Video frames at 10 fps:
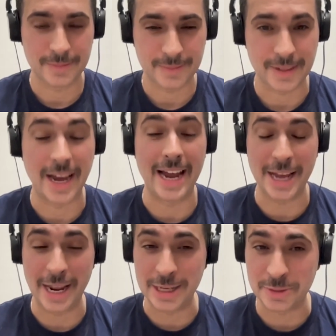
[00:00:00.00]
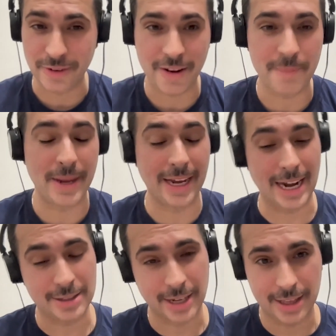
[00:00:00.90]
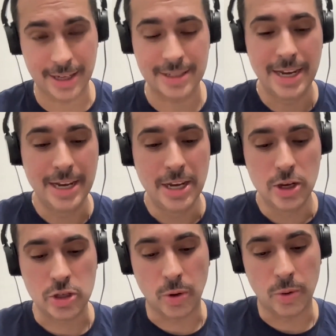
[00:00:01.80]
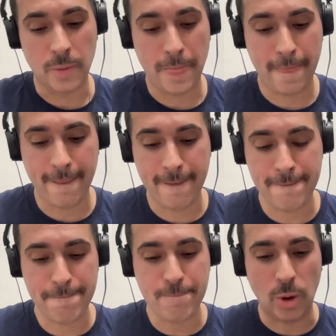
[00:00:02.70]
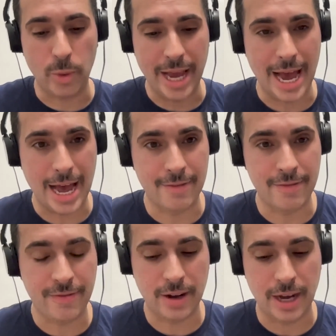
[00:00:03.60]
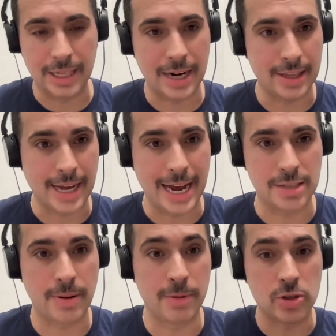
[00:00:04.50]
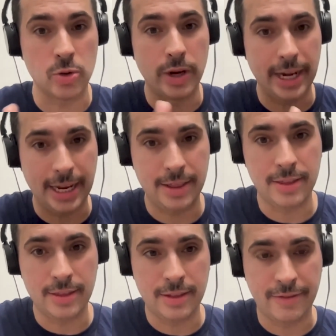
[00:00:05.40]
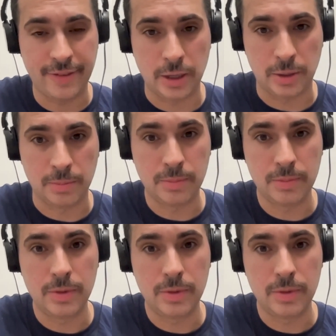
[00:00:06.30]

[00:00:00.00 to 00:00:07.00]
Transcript: Yeah, it is very big. And I'll tell you this. So we have a lot of the cast members who are in the film.